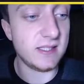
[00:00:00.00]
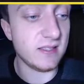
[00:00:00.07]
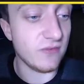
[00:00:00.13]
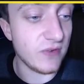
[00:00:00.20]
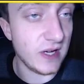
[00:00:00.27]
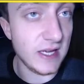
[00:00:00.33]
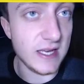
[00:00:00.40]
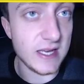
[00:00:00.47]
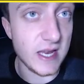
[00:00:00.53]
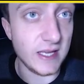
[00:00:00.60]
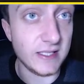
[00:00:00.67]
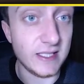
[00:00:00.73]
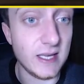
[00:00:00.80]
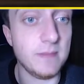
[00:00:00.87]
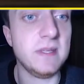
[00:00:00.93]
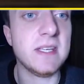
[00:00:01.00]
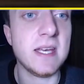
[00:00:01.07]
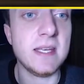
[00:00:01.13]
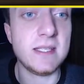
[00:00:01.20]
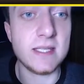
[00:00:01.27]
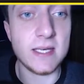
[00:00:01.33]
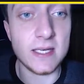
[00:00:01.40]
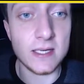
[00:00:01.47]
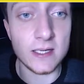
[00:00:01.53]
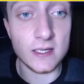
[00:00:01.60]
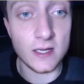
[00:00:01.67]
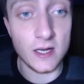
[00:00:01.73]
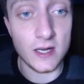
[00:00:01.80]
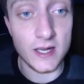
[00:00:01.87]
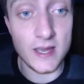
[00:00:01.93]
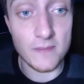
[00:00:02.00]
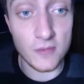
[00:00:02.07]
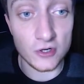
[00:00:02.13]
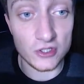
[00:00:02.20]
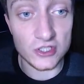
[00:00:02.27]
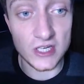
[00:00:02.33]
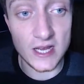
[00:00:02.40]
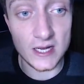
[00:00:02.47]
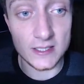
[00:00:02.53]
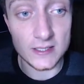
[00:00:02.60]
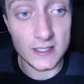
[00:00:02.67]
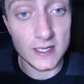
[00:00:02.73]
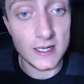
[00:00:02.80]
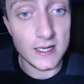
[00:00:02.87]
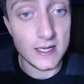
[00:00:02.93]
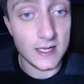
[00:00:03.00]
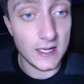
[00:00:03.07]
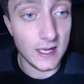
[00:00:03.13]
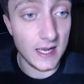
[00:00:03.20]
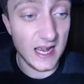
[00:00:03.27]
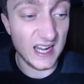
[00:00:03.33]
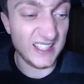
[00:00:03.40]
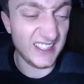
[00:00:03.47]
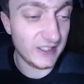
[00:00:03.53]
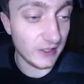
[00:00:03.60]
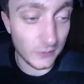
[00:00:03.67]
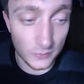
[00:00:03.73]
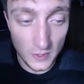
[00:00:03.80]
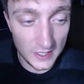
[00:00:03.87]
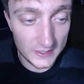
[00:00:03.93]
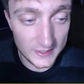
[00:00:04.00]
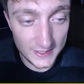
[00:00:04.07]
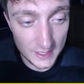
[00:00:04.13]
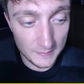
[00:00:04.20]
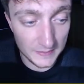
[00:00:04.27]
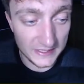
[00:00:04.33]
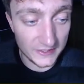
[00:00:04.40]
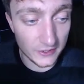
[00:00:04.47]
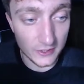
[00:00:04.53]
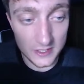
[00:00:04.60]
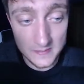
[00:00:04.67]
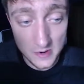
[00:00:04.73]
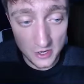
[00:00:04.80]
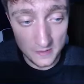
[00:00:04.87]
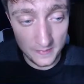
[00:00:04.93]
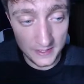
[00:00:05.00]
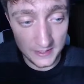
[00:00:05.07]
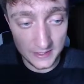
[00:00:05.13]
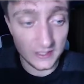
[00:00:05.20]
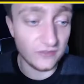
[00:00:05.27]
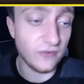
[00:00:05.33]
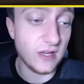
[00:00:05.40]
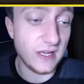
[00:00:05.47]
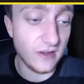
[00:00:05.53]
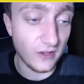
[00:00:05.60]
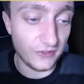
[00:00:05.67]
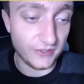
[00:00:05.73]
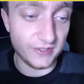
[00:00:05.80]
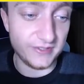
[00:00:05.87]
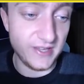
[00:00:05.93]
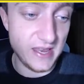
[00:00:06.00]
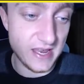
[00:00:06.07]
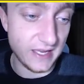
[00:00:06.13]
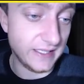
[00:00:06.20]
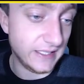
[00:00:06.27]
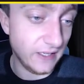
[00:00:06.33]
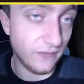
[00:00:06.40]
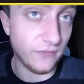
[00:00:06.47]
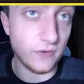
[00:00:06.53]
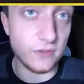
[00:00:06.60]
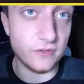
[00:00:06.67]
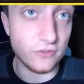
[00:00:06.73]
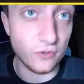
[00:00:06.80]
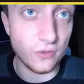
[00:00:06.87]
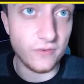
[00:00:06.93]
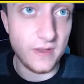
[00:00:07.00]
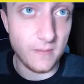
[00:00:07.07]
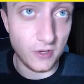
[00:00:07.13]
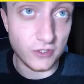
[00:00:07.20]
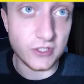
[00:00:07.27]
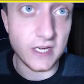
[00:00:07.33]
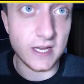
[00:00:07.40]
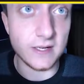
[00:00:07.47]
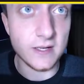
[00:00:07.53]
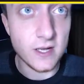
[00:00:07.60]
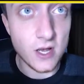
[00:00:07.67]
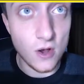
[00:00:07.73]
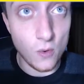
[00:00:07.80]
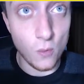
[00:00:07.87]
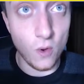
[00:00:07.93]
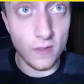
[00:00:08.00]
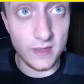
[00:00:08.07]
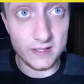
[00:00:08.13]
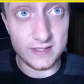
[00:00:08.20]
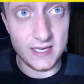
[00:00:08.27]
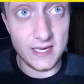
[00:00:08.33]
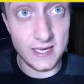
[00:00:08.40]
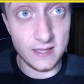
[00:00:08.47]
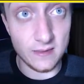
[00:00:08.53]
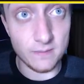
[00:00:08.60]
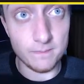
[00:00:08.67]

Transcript: a really intimidating Hitmonchan, and it's as well as it can be done, in my opinion. It's really nice to see a different sort of Hitmonchan, one that's in...